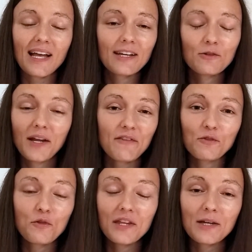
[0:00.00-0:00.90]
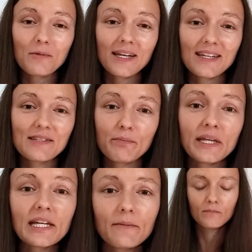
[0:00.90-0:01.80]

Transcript: I don't have to think when I speak.